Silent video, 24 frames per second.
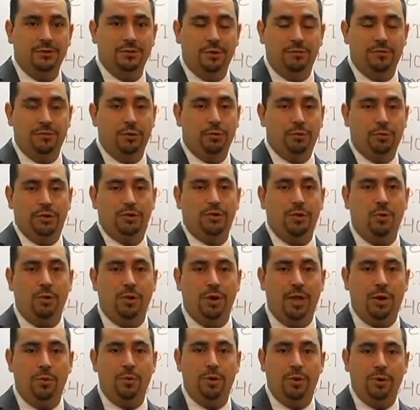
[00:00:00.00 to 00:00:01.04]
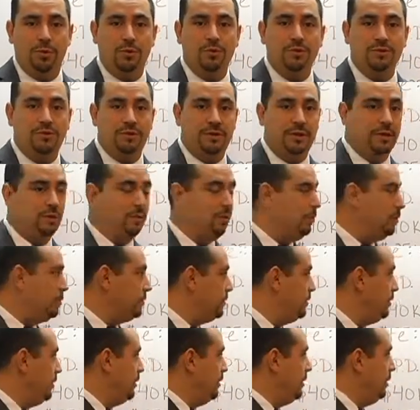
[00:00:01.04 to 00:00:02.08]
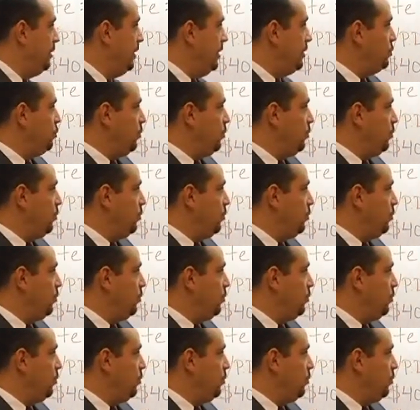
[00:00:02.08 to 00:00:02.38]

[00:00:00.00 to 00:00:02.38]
So if you were to total out one of those vehicles at